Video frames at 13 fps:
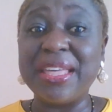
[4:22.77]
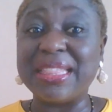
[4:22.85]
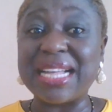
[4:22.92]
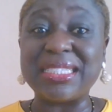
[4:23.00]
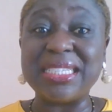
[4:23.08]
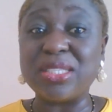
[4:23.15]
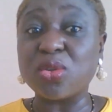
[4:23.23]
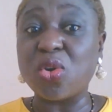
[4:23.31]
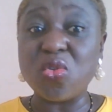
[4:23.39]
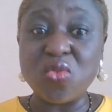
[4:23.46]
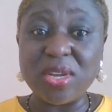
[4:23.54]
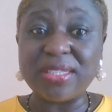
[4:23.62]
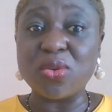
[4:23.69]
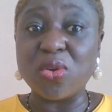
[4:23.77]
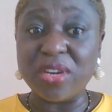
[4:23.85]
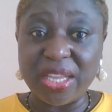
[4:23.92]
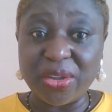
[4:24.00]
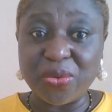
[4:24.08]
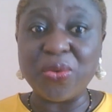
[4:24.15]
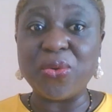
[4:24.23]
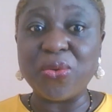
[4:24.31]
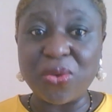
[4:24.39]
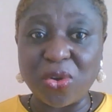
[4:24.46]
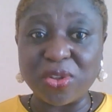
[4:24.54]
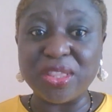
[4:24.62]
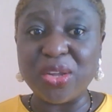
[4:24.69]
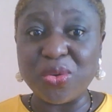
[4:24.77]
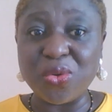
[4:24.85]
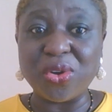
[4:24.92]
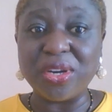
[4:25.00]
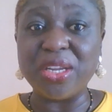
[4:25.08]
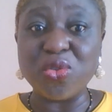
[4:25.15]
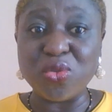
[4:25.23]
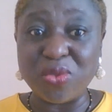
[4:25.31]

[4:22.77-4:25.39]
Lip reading: that is always on the go, on the go, on the go.